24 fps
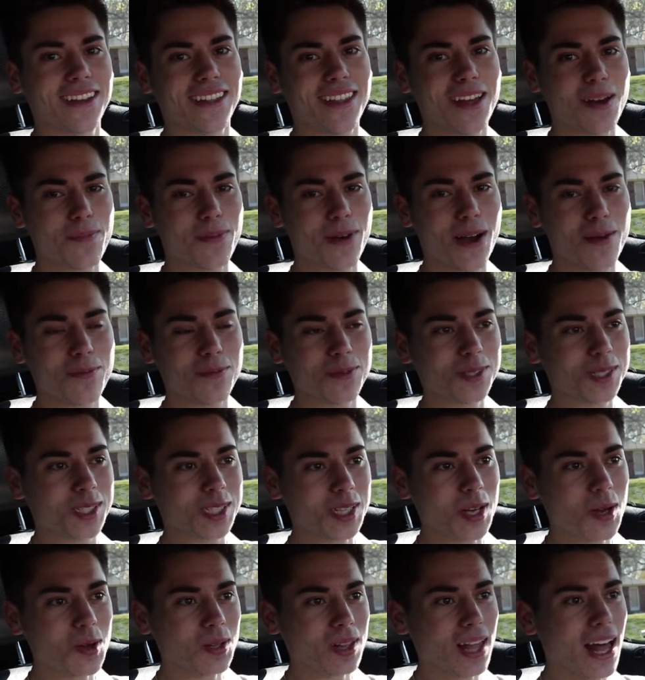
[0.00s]
That pop was
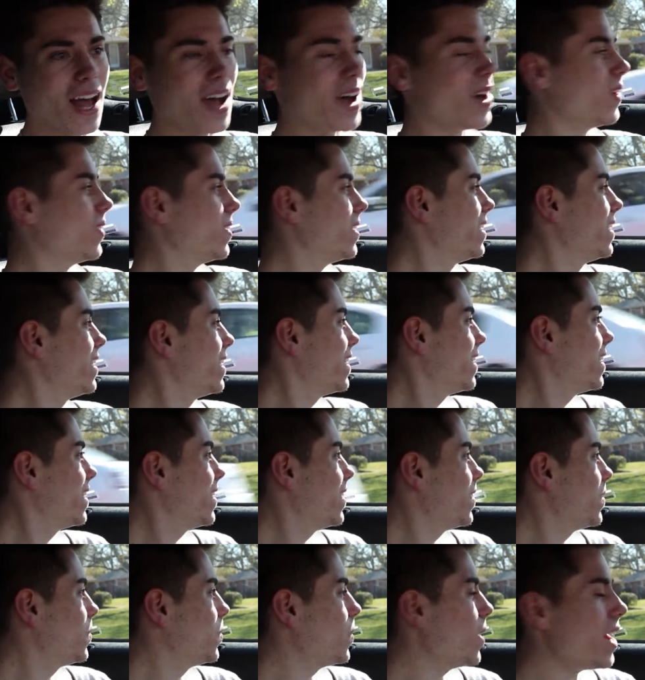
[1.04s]
so loud.
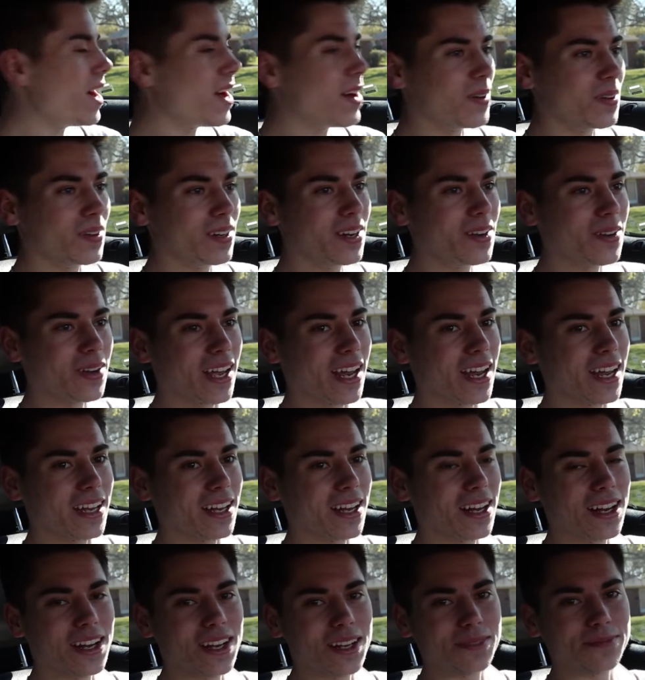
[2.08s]
Wow, okay,
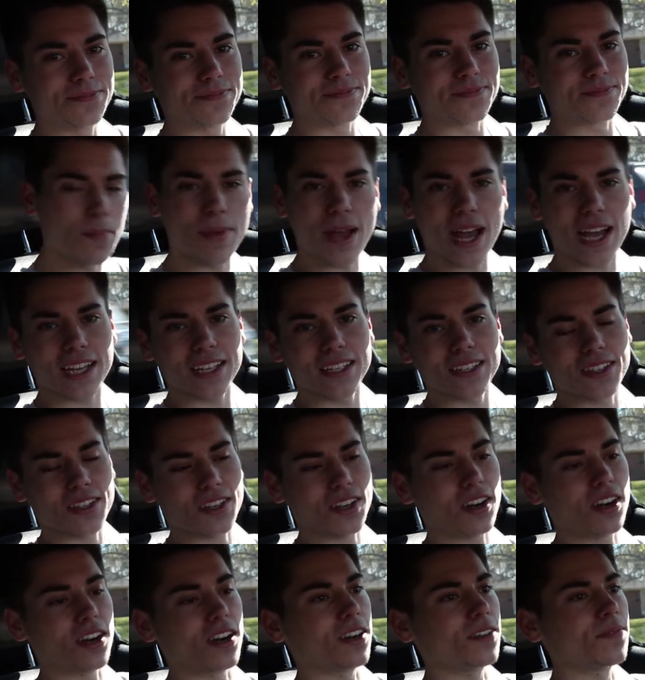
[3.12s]
back into the
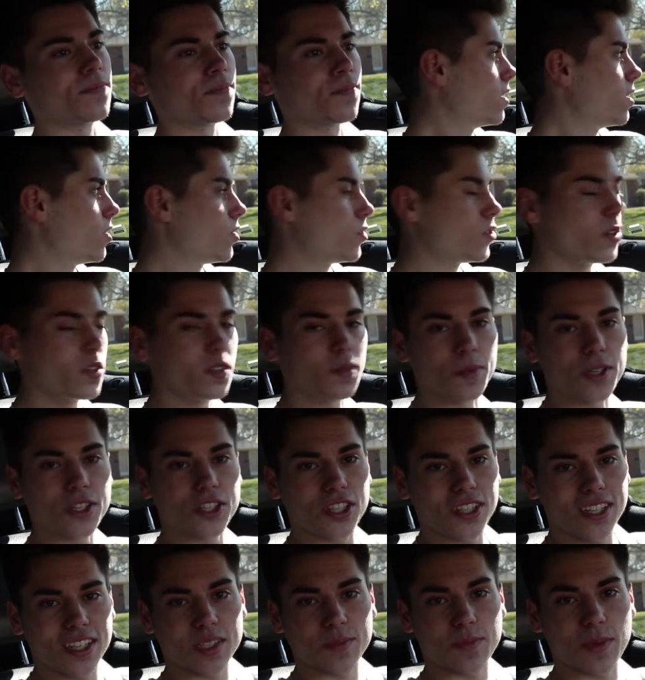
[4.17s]
car.
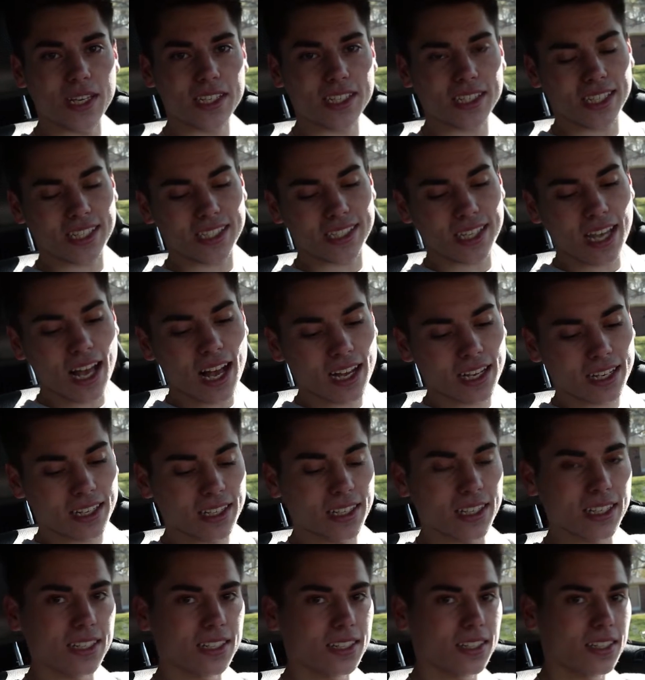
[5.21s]
Transmission is basically stock.
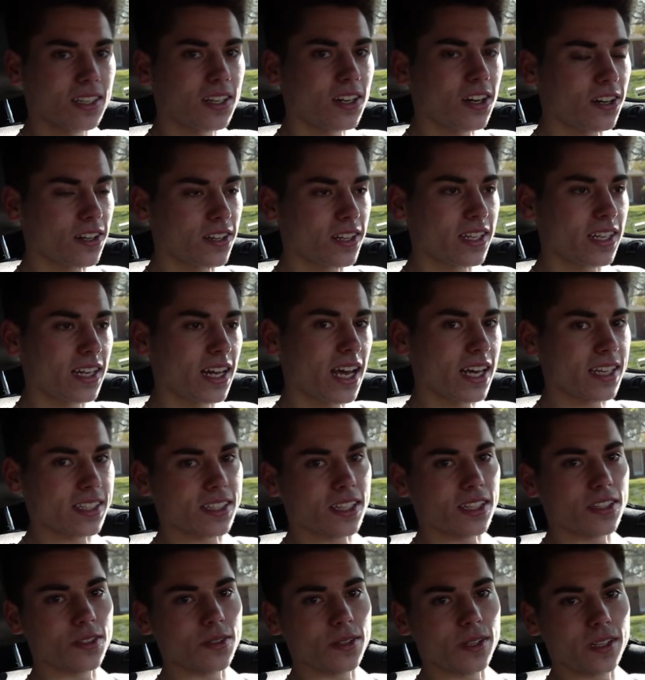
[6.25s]
All that it has
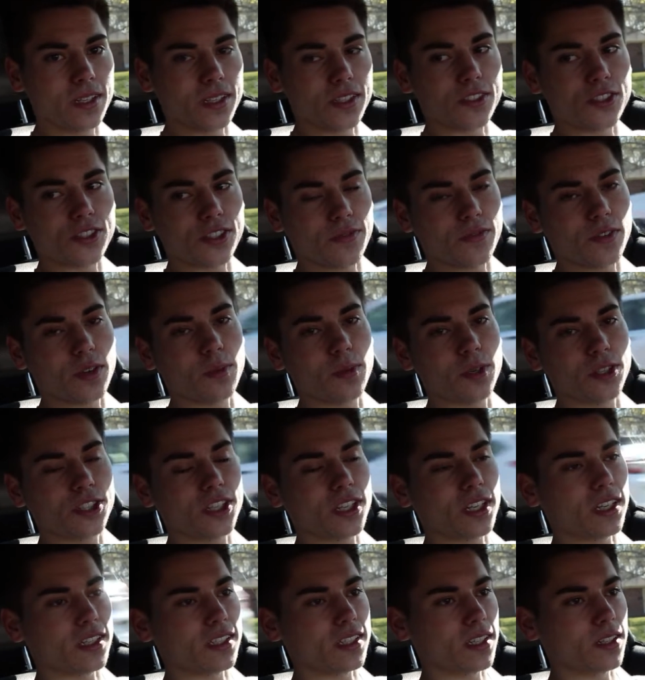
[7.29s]
done to it is shifter
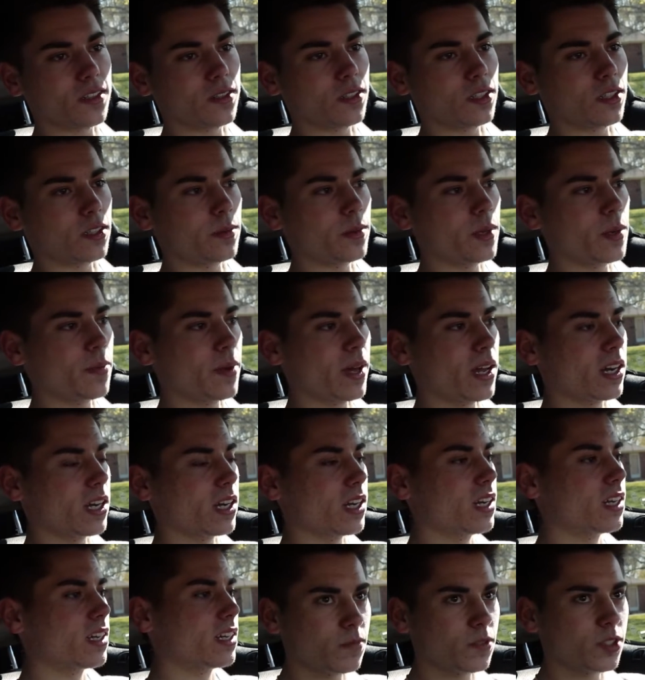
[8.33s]
bushings that are a little bit
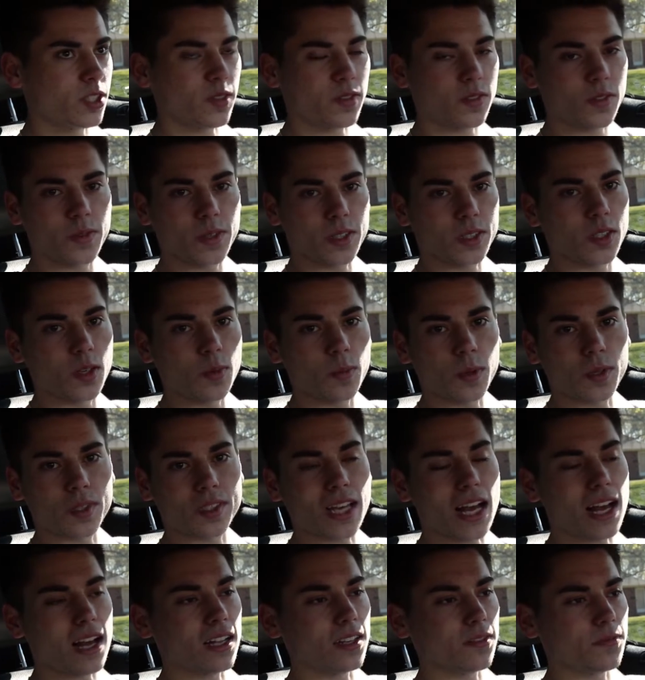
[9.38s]
better. Shifts feel super
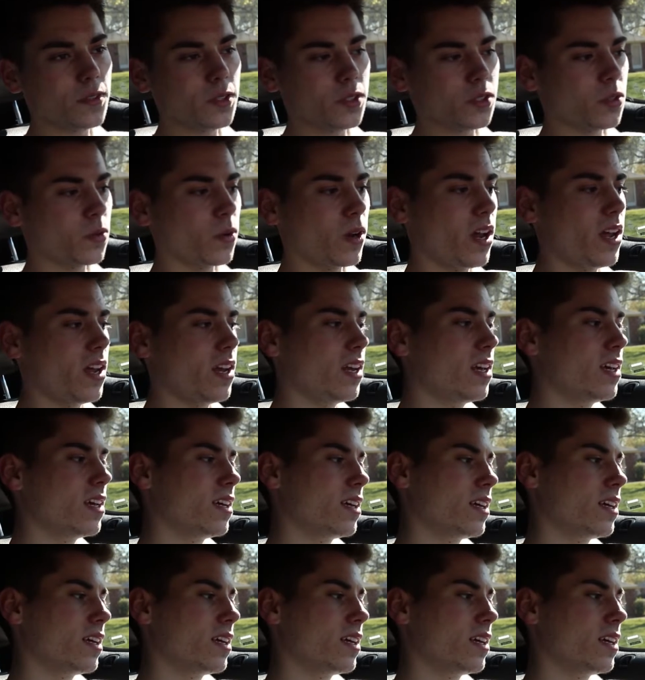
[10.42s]
solid, it feels great.